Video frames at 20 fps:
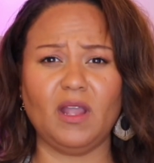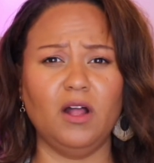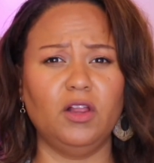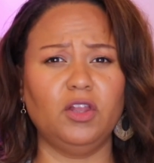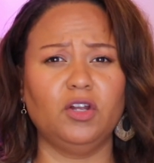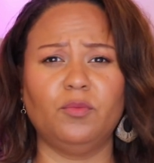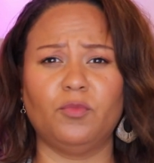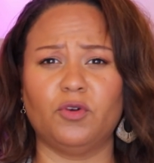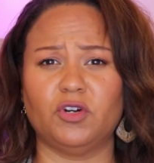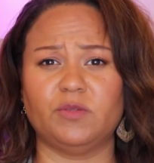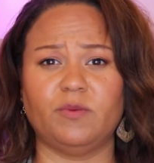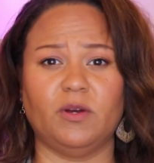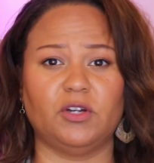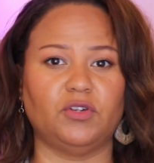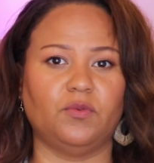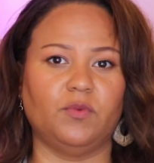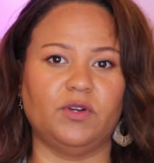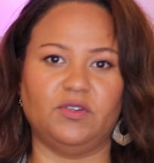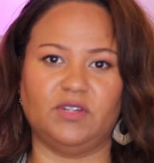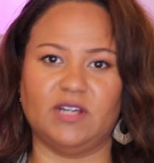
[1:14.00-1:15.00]
a little more
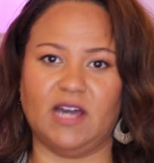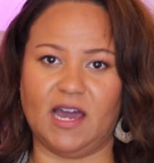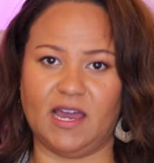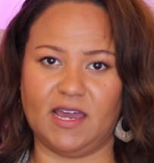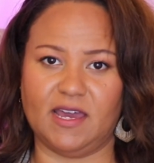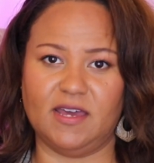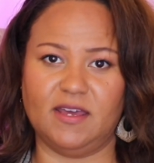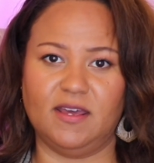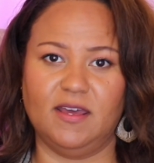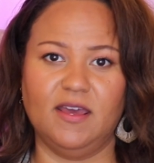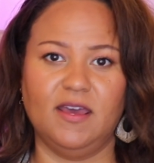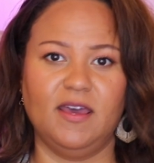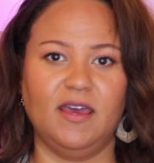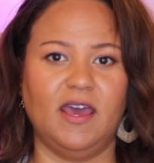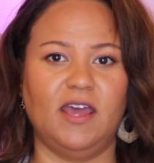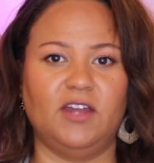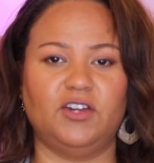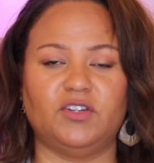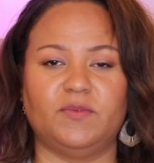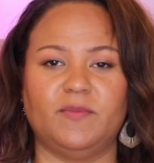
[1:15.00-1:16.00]
special when you tie it
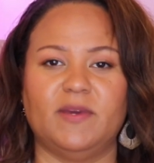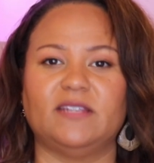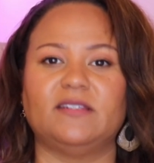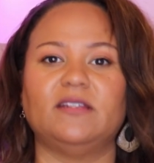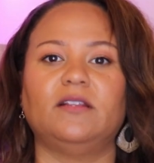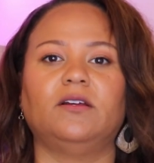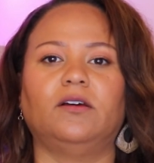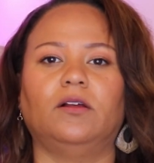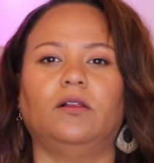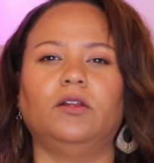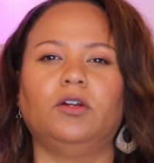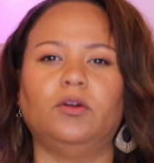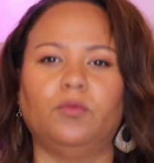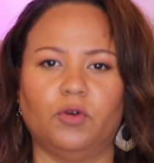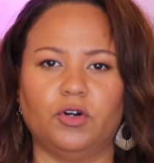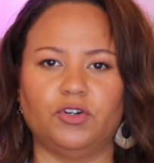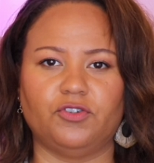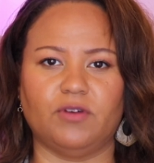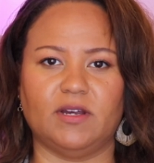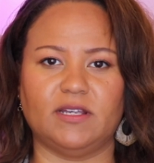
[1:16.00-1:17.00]
and just makes it look a little
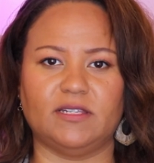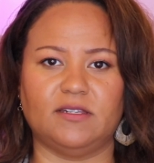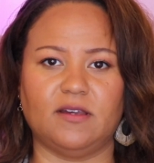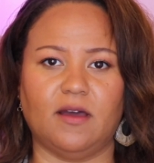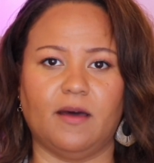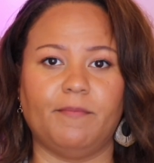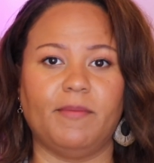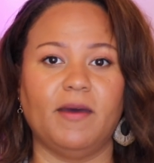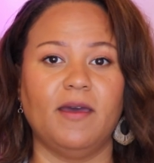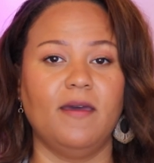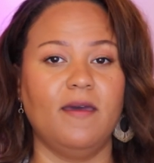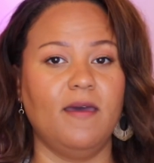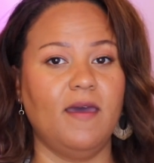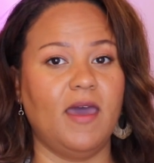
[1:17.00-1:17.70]
more dressed up.